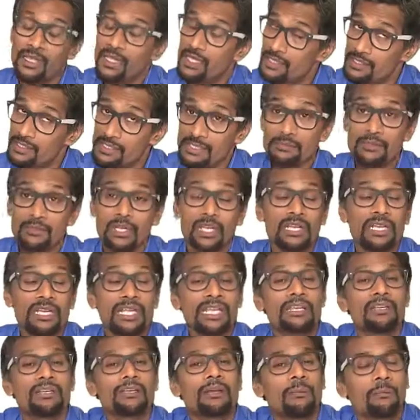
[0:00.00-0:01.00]
Similarly,
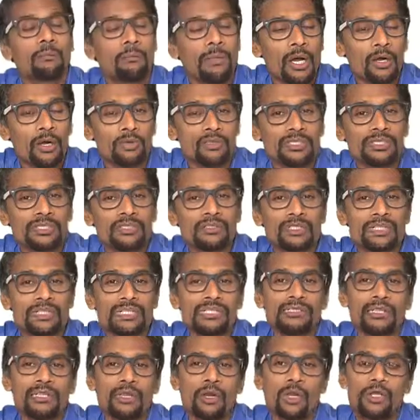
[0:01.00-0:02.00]
in compound
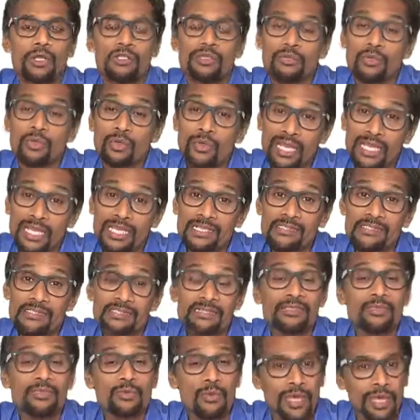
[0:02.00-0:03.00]
interest, there are also
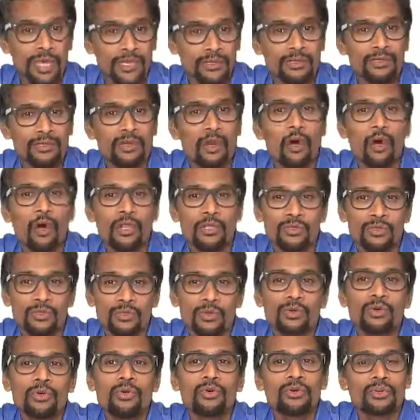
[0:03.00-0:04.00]
cases wherein
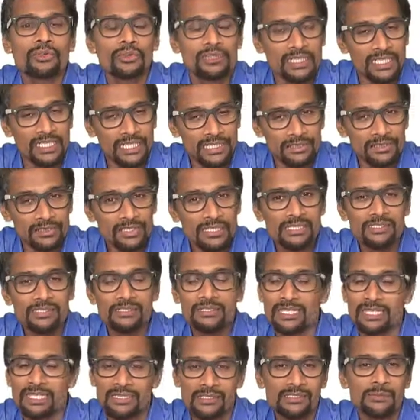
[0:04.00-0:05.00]
although the interest
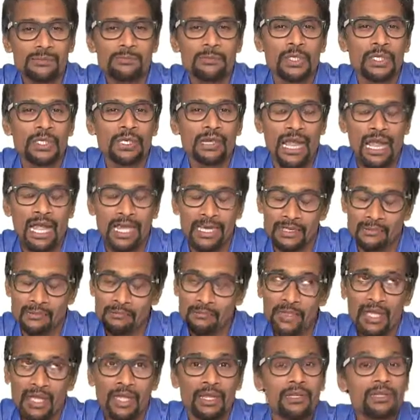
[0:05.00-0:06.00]
rate is per
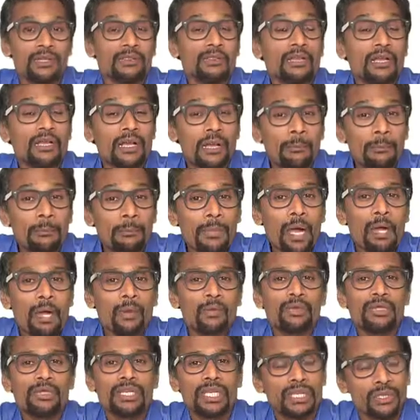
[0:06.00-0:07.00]
annum, the
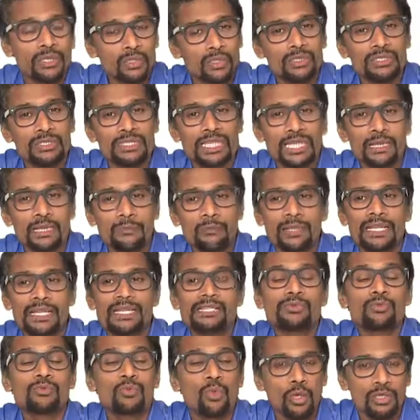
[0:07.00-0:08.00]
compounding could take
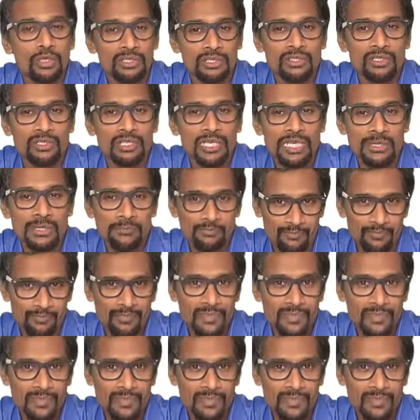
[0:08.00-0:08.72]
place quarterly.